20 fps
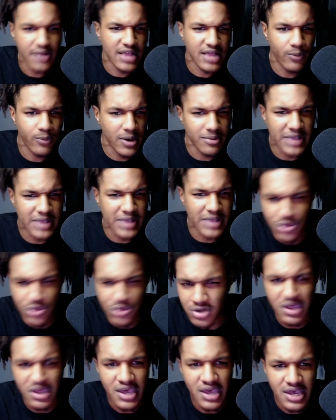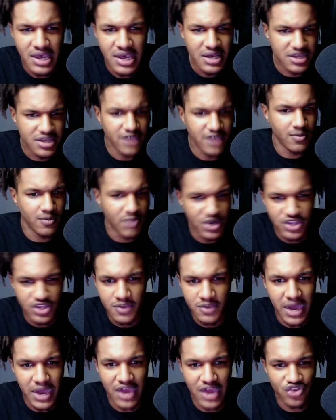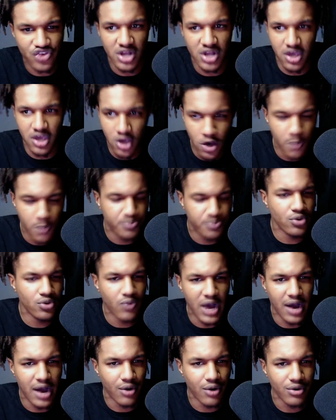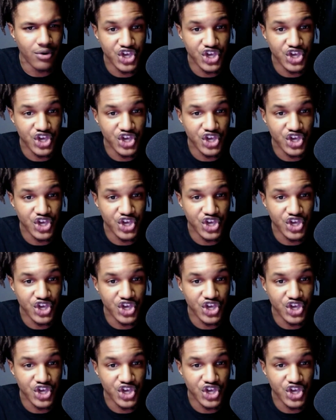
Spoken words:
Like, what would I look giving money back trying to help you out?